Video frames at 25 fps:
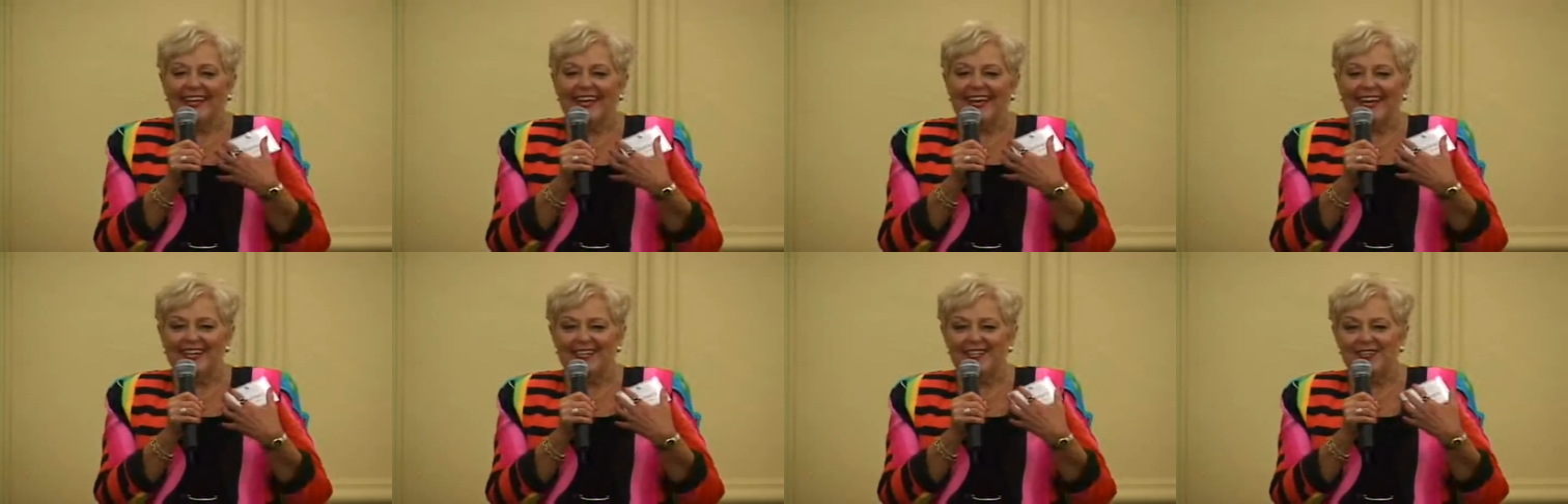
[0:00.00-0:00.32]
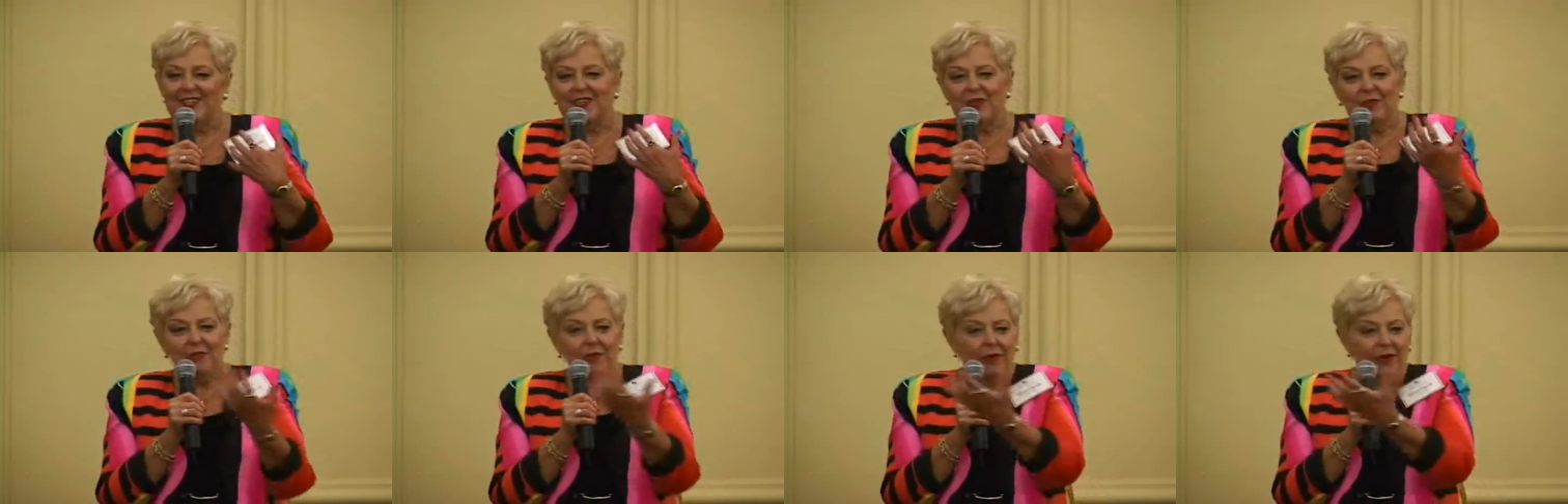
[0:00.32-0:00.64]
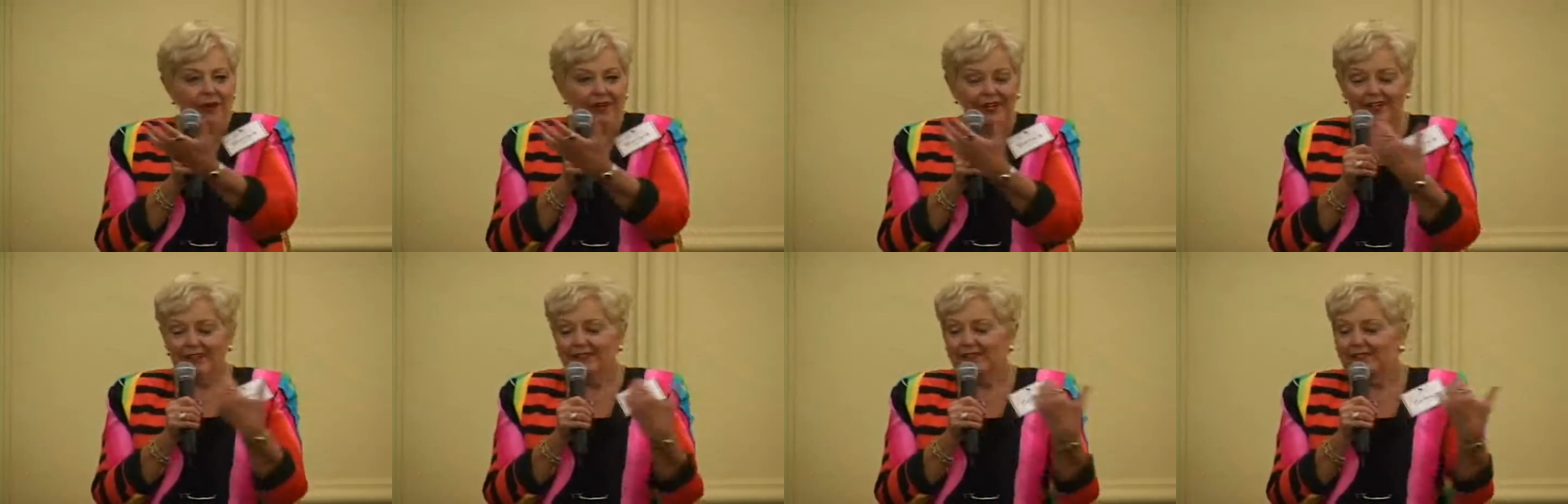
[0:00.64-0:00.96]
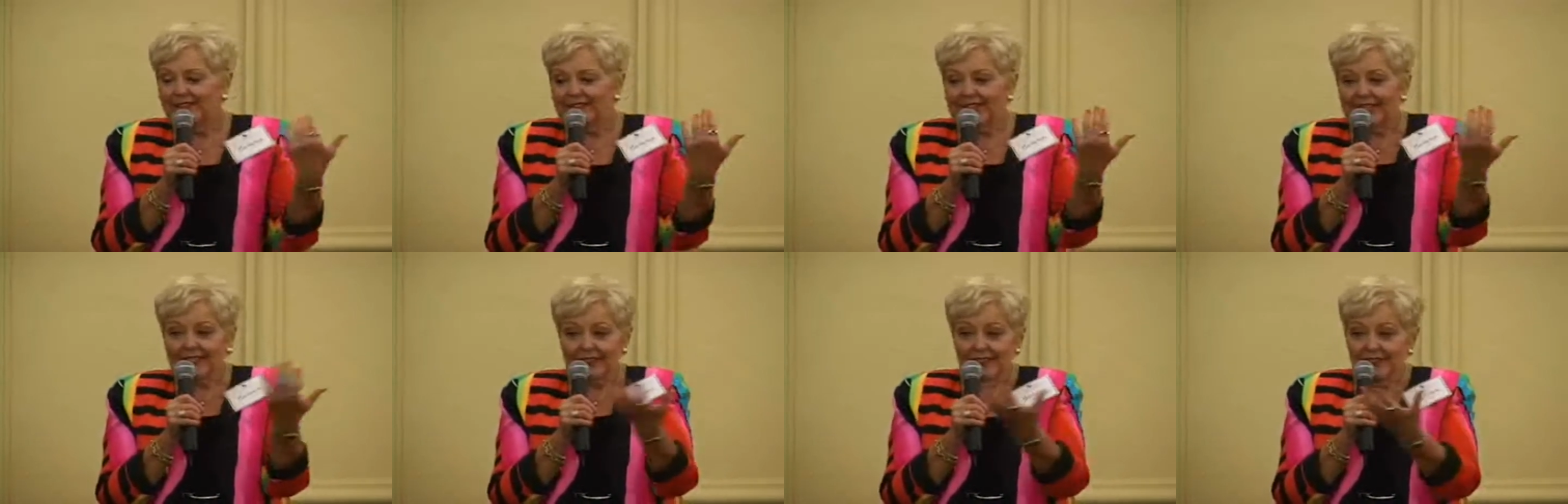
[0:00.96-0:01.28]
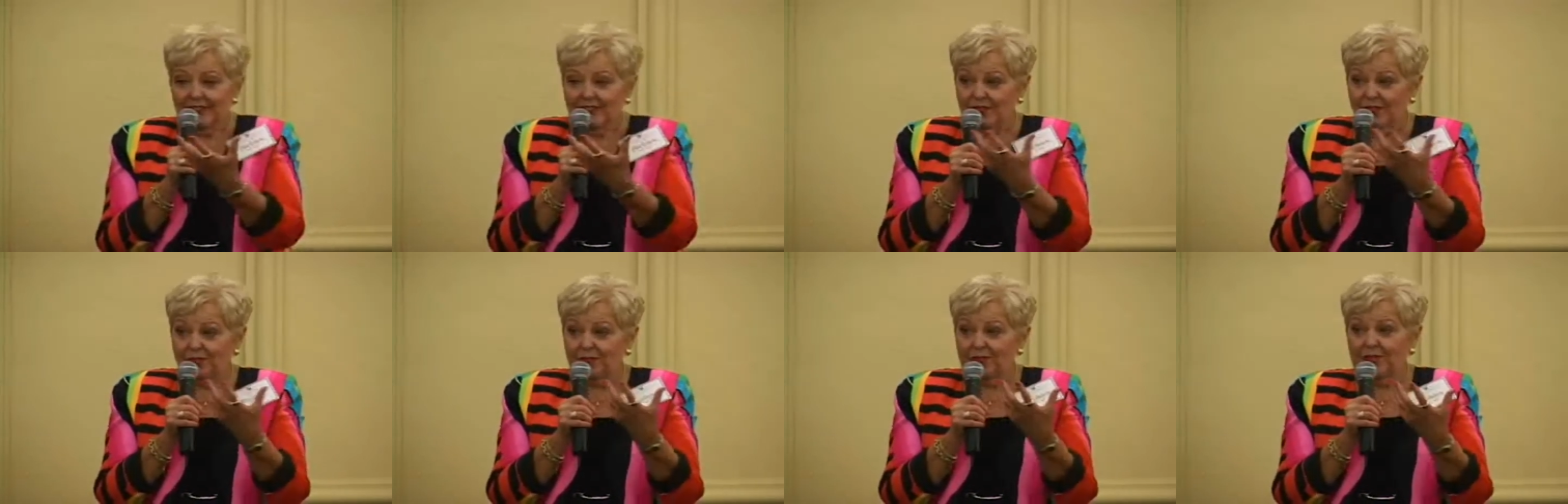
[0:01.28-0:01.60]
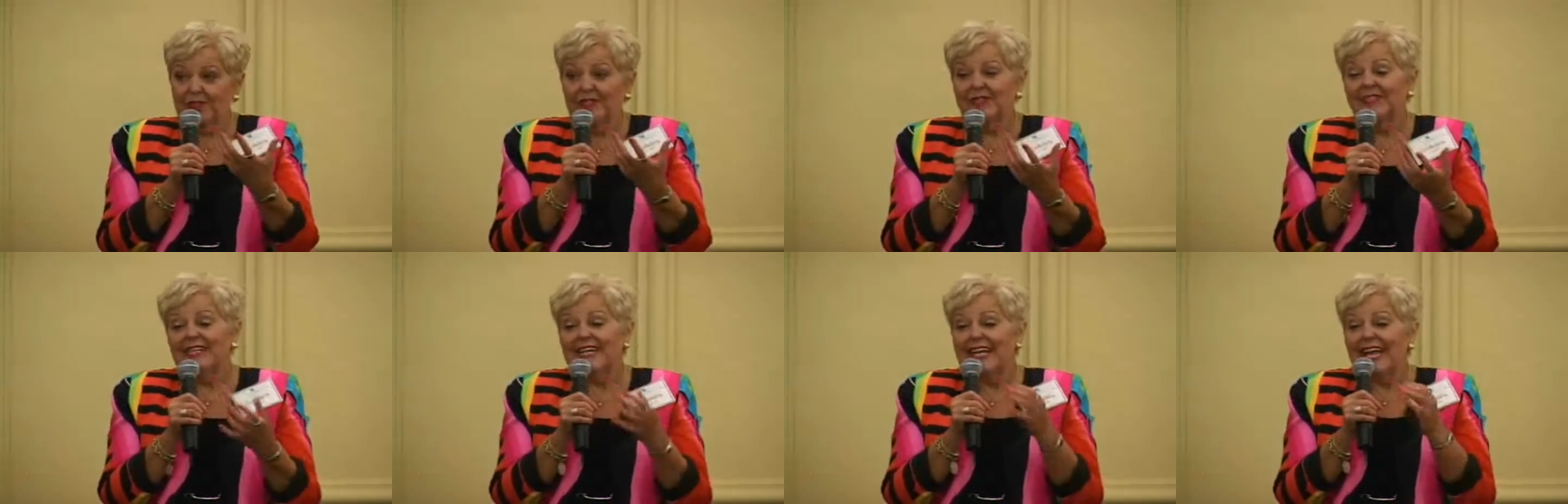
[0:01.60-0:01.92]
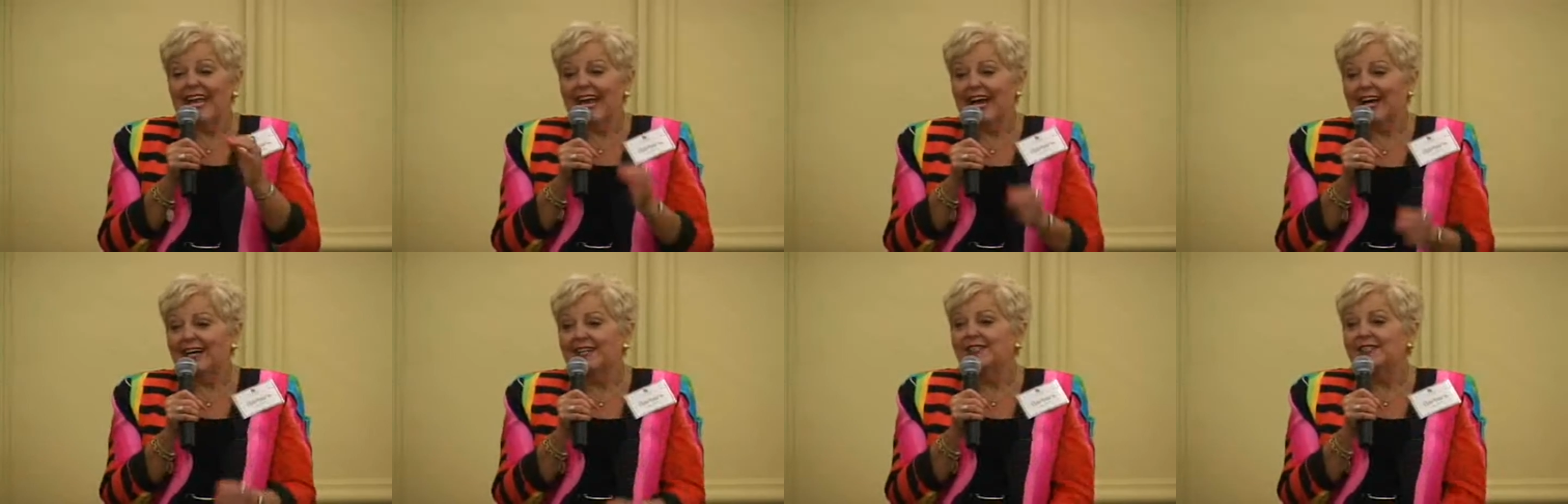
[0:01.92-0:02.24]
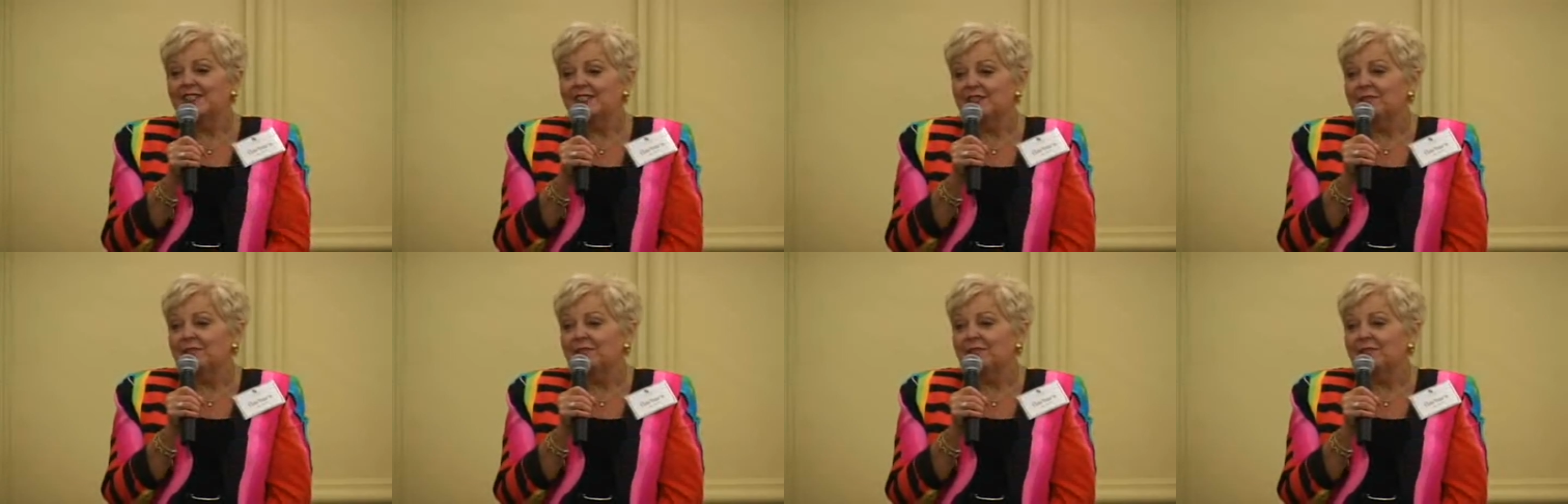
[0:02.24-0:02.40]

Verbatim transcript: and the work of leaders really has